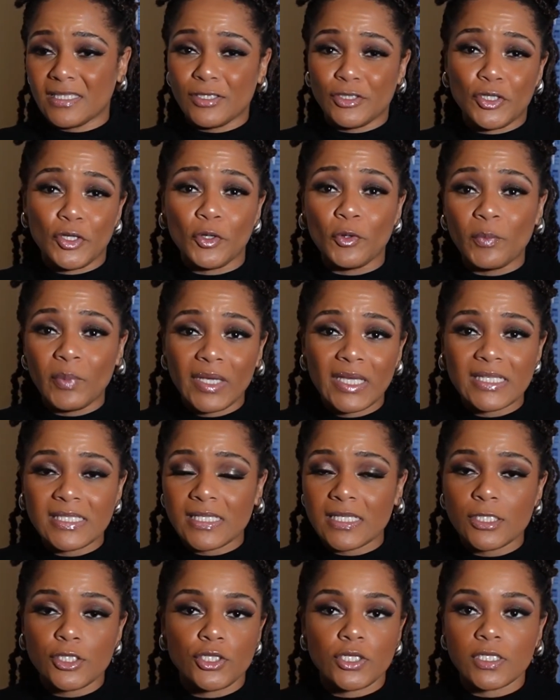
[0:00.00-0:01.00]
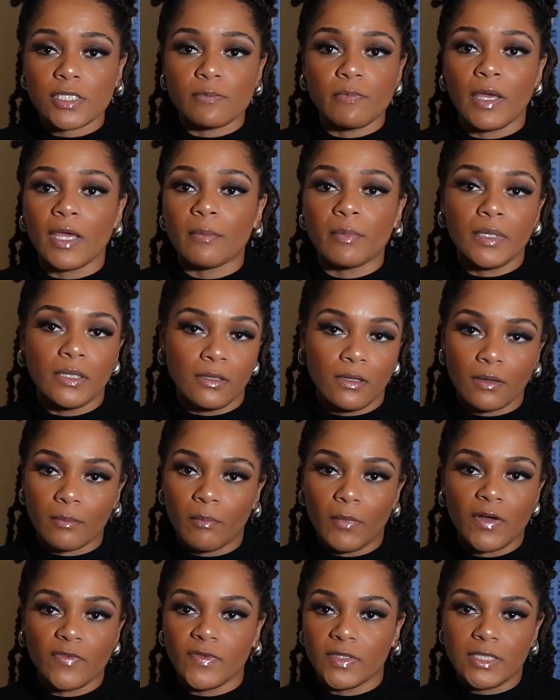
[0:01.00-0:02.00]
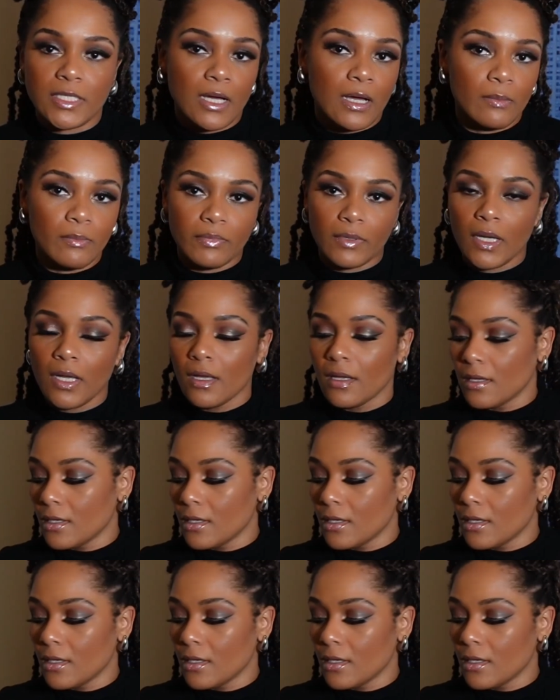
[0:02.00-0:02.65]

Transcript: two pieces just make me look muffin top